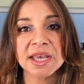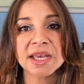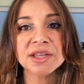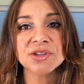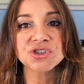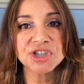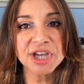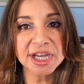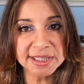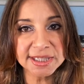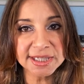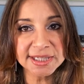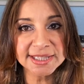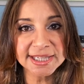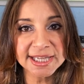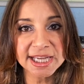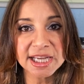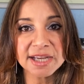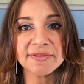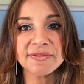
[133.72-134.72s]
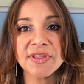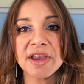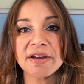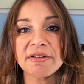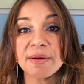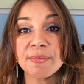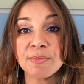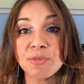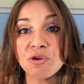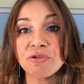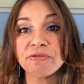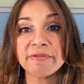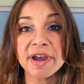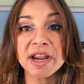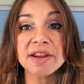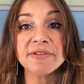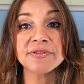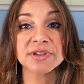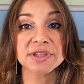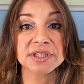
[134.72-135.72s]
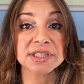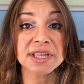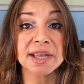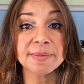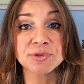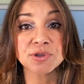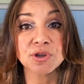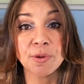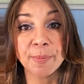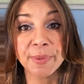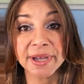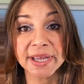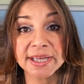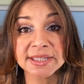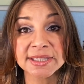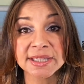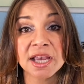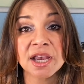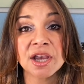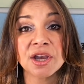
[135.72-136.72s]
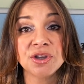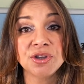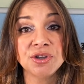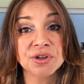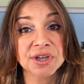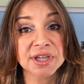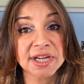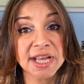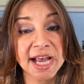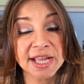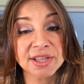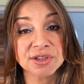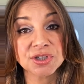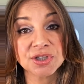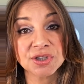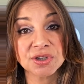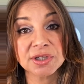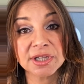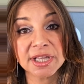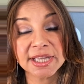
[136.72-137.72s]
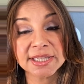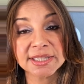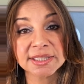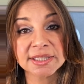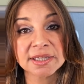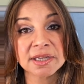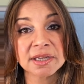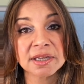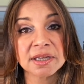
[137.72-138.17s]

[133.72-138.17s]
Check to see if there are more relevant subtopics you can add to your list.